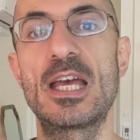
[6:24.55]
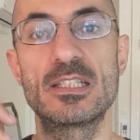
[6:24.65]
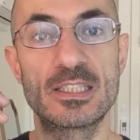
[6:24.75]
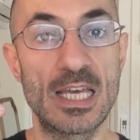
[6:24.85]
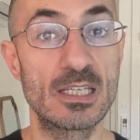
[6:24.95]

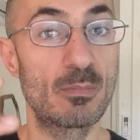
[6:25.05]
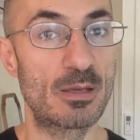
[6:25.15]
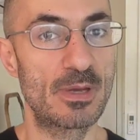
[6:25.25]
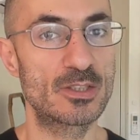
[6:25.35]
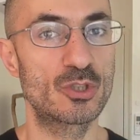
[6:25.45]
and getting
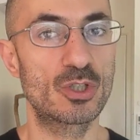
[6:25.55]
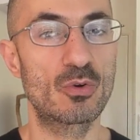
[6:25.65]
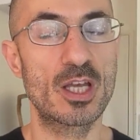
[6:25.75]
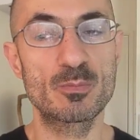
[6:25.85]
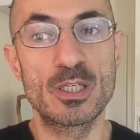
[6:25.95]
my message
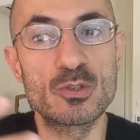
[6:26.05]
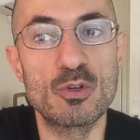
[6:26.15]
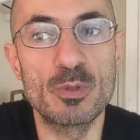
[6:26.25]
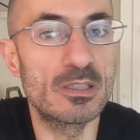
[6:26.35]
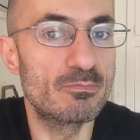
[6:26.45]
across because
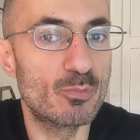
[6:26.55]
nobody